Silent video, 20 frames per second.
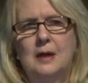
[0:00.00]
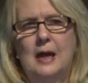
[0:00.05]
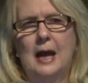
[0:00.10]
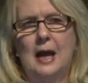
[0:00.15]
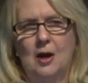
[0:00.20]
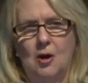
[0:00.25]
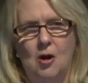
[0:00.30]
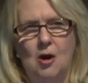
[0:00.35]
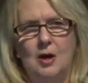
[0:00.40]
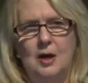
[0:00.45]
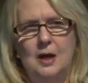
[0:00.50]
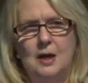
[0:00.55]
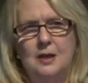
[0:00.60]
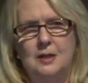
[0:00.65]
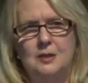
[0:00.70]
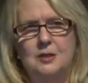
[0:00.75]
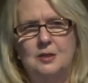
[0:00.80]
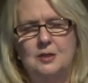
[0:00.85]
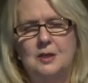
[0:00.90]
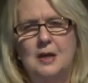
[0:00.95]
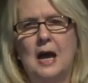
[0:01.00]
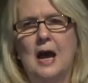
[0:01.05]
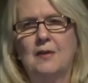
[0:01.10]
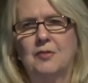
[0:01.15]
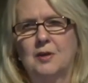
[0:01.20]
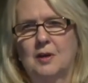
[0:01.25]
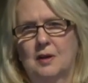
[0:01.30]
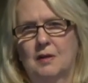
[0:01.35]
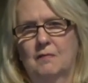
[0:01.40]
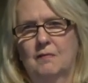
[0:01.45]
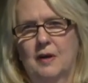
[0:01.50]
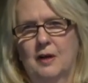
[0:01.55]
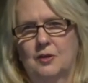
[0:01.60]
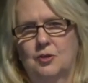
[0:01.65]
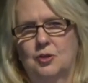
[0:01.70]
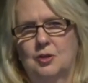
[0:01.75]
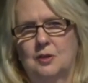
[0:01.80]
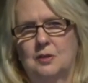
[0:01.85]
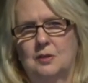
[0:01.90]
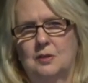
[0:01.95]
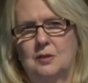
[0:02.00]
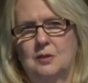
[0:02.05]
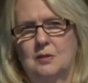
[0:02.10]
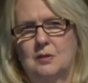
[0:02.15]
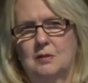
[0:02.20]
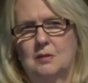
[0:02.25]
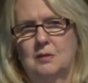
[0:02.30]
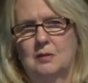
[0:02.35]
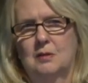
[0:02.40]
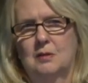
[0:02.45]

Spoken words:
anarchists at the conventions.